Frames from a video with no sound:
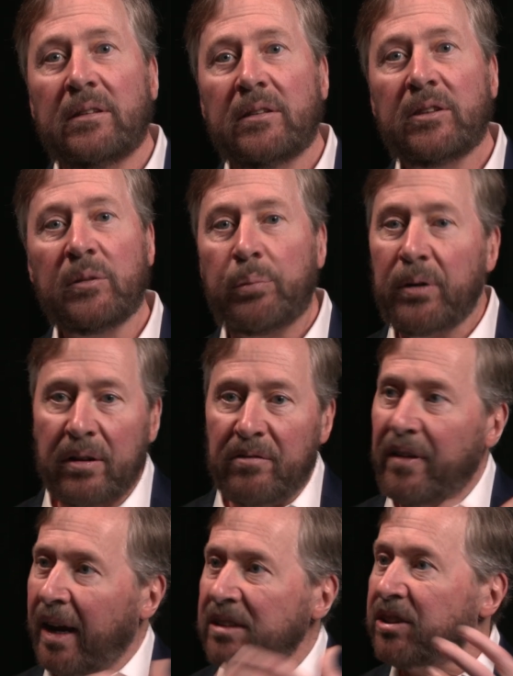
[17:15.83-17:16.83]
There's some pretty
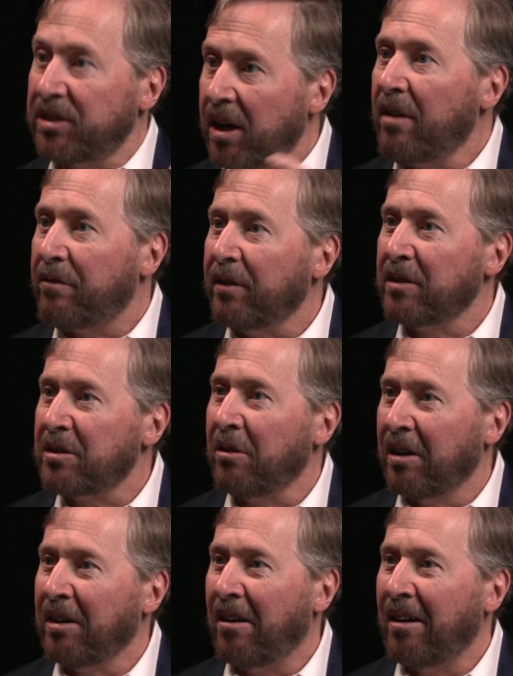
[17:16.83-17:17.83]
advanced stuff that's
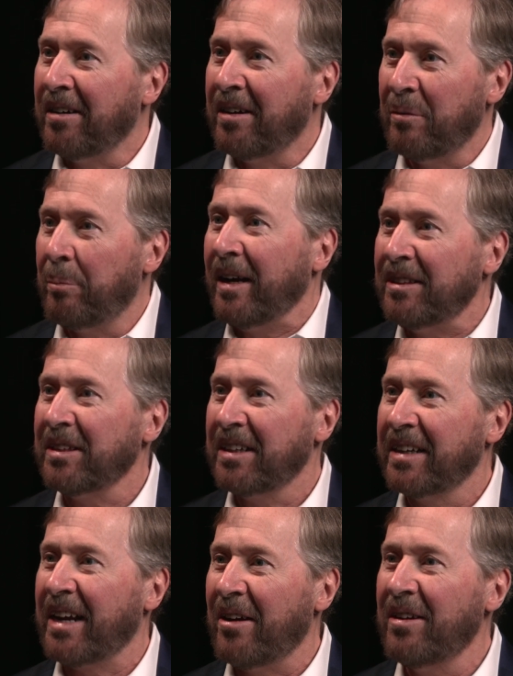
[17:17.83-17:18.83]
going on in a basic
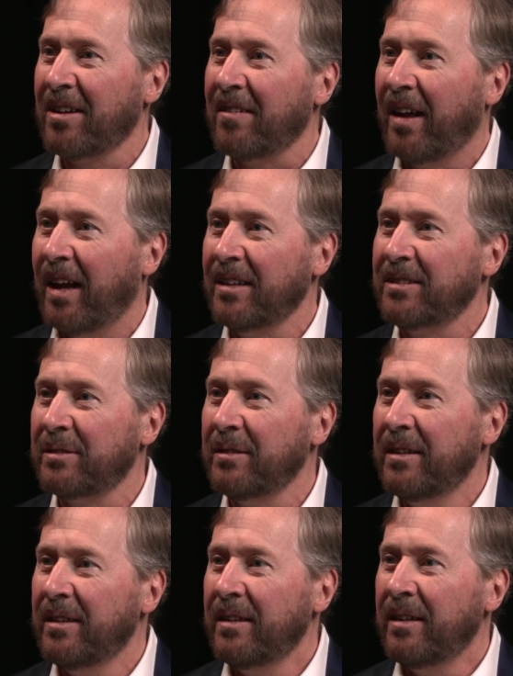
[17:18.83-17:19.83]
accounting class
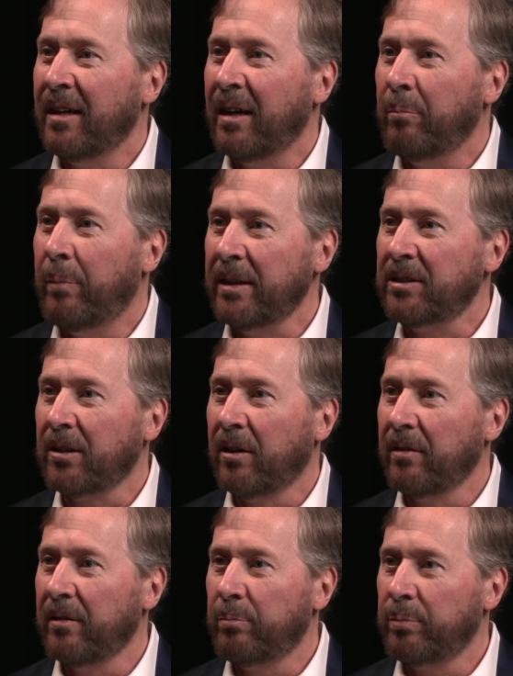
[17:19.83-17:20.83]
based
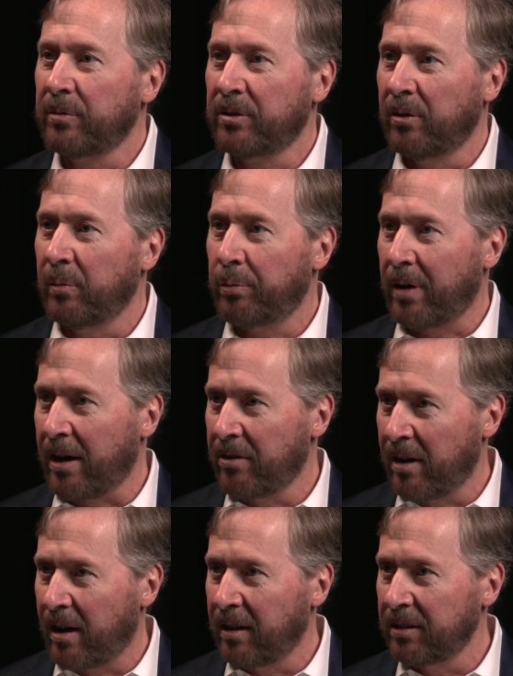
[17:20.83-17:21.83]
on sort of prior
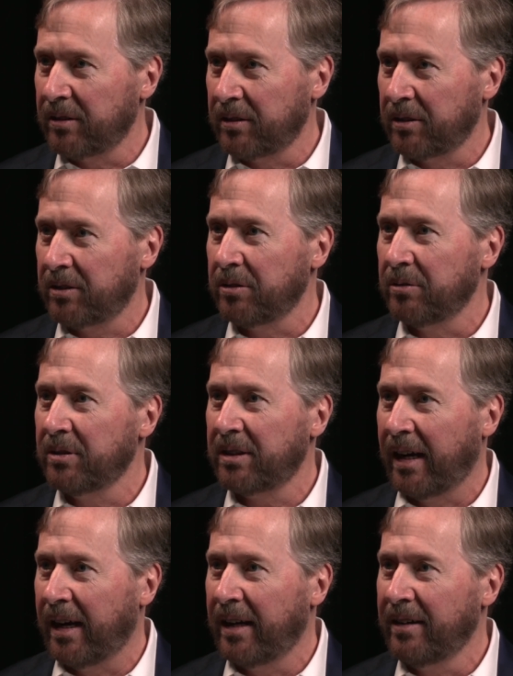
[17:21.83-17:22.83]
knowledge that the students
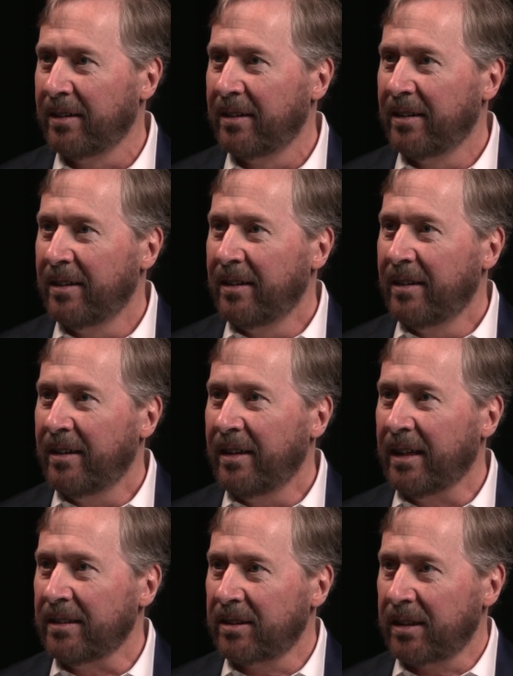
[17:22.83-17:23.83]
had
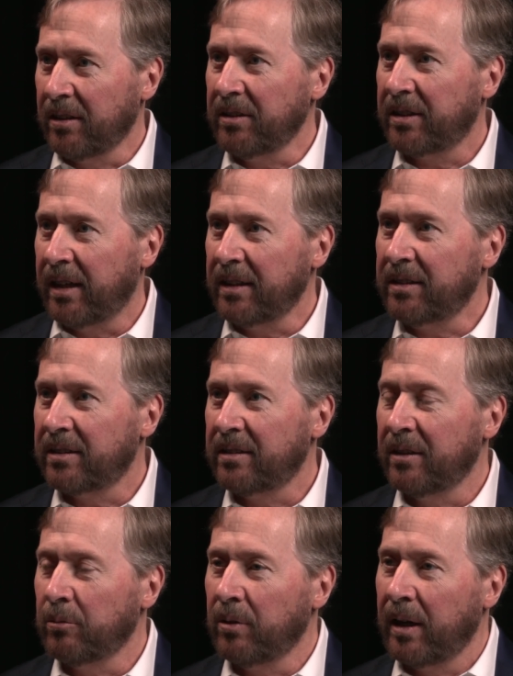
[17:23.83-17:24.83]
and skill sets
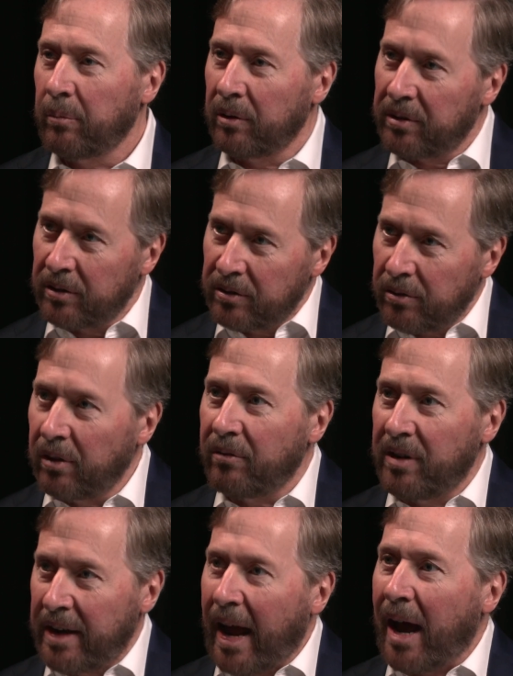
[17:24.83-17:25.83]
that we're able to sort of
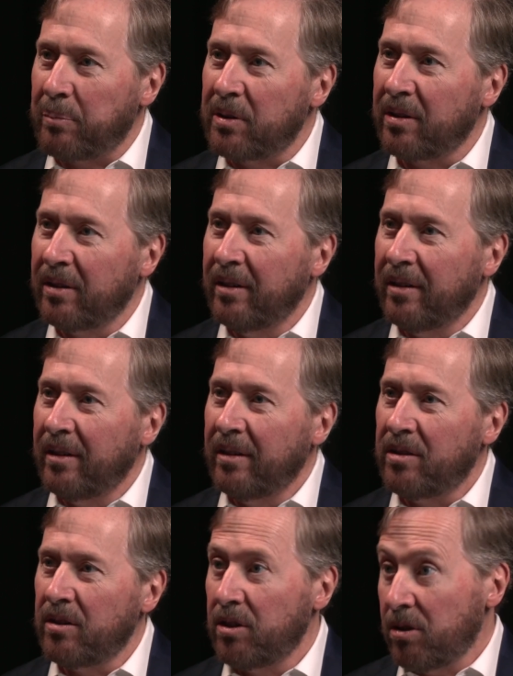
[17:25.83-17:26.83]
adapt
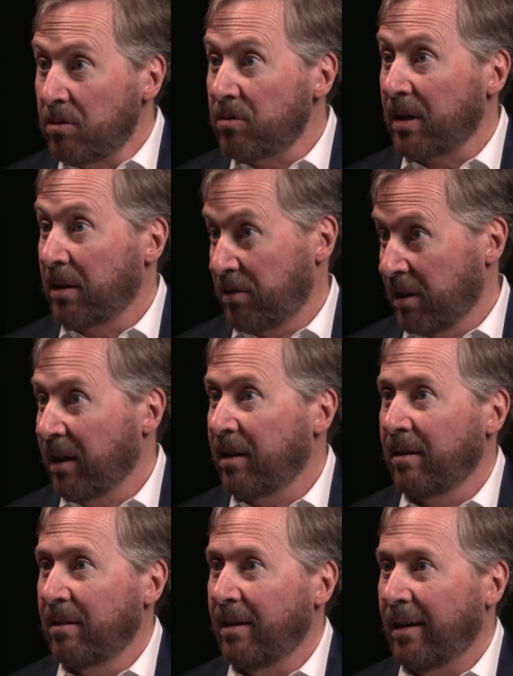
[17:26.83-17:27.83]
to use, I
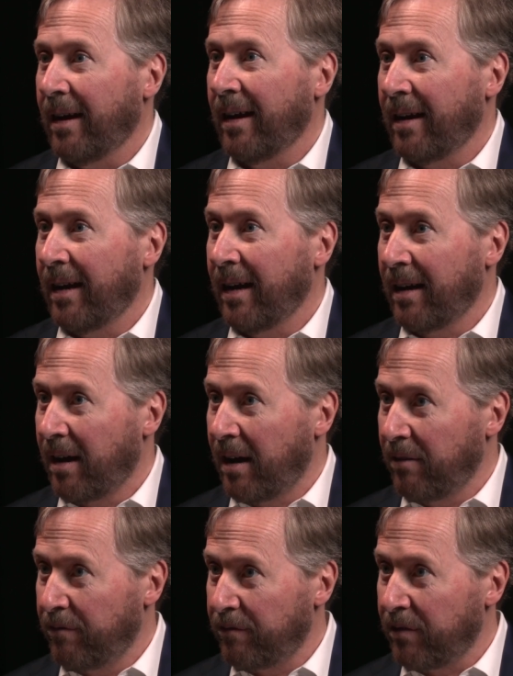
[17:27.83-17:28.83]
think, AI
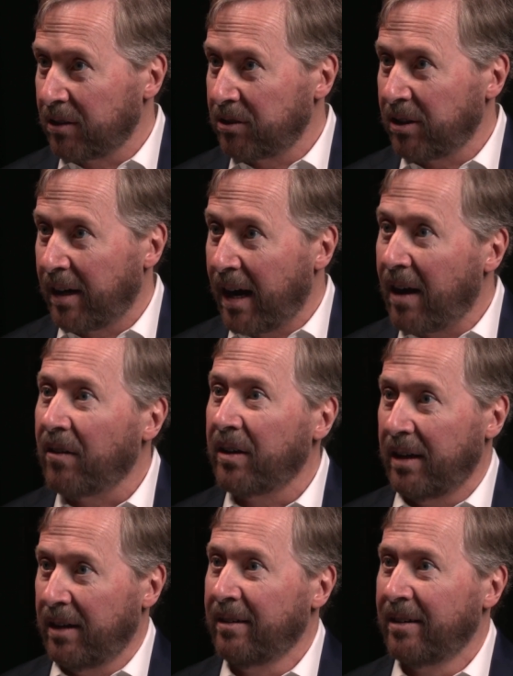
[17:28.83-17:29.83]

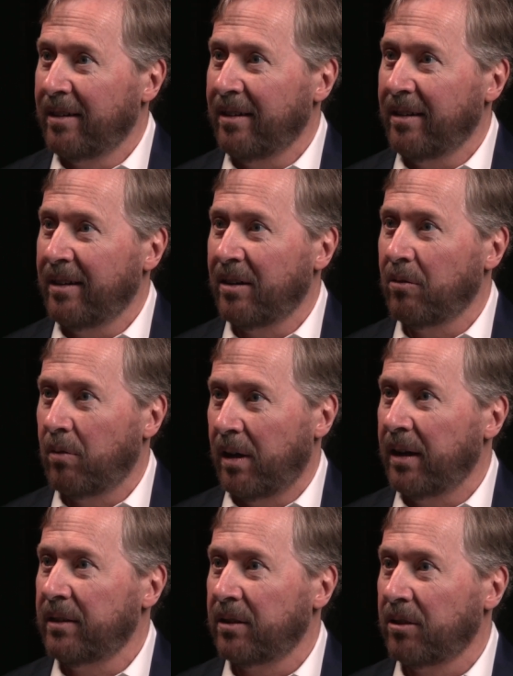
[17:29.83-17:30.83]
functionality in a
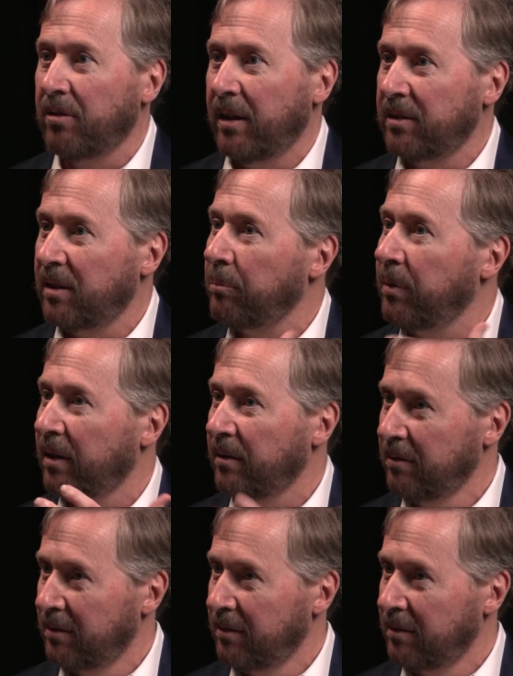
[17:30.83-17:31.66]
way to create something.